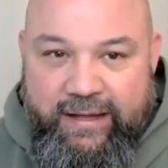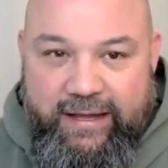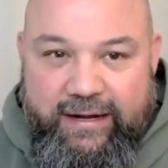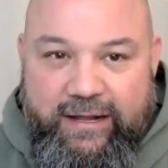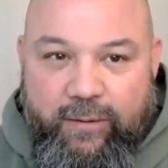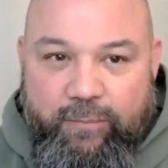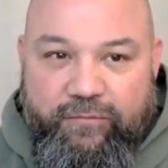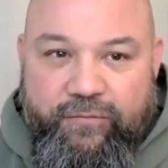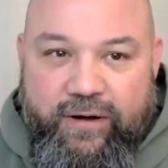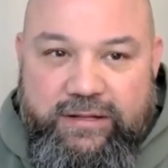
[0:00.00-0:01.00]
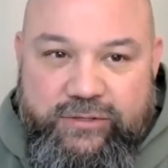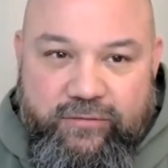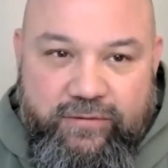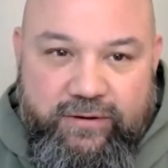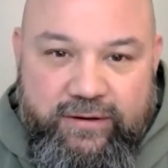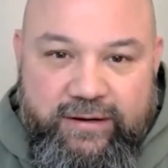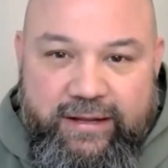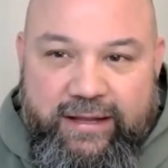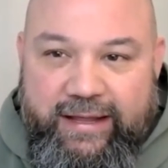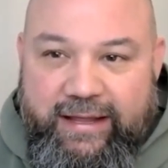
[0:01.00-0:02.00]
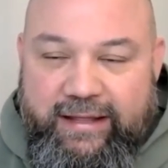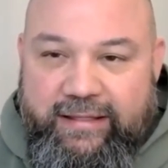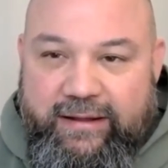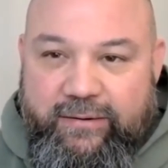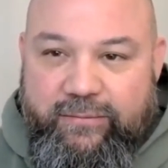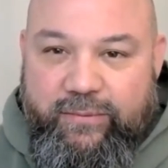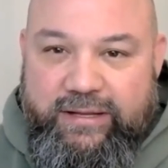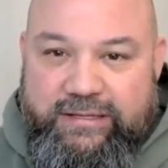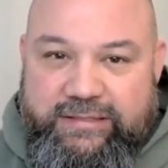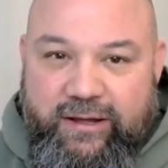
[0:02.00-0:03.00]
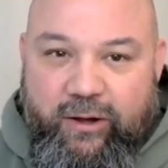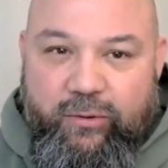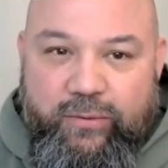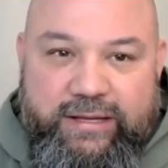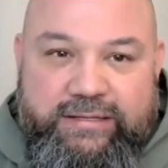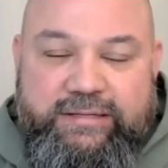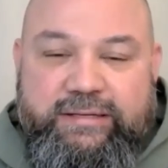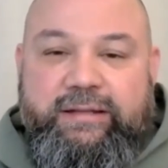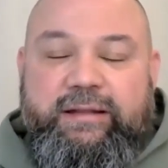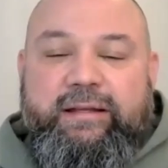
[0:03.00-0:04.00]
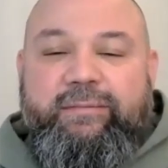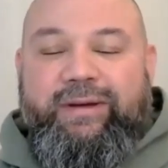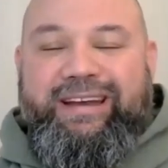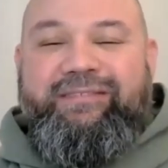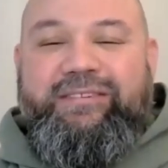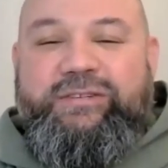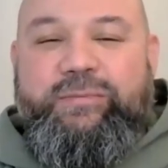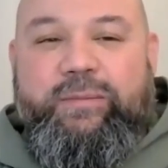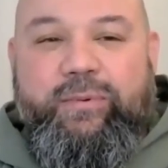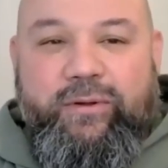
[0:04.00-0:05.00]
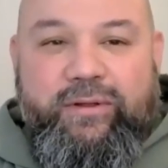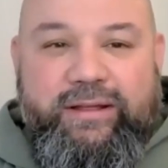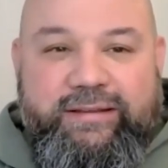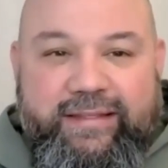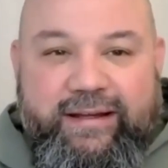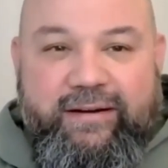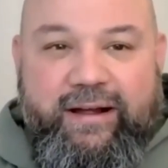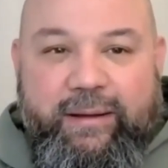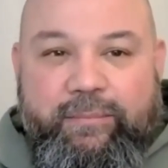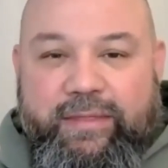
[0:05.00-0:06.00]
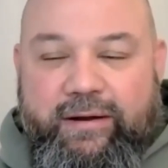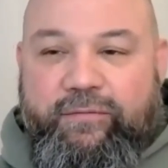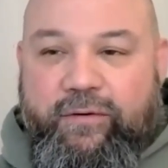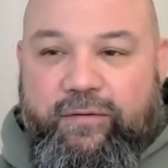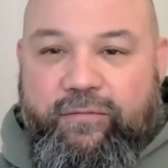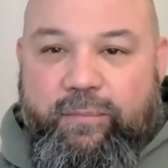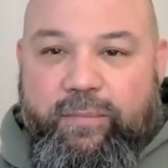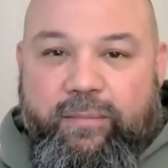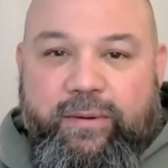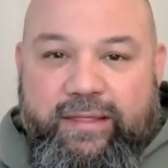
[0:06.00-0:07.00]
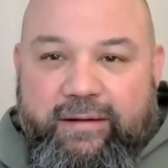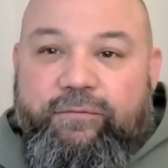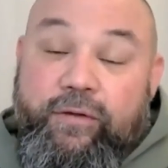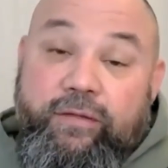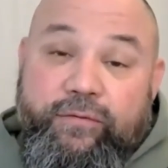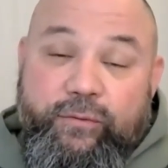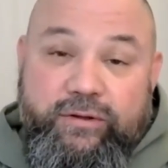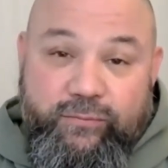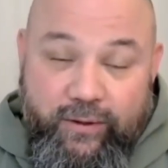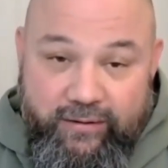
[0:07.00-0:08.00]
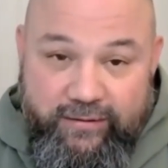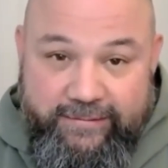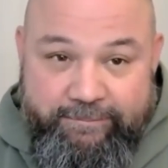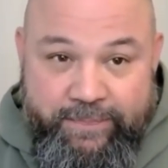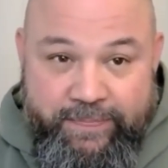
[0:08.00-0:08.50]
I had a couple friends over, and there was always whenever Super Bowl is there, I'm there for the football, but then for the food as well.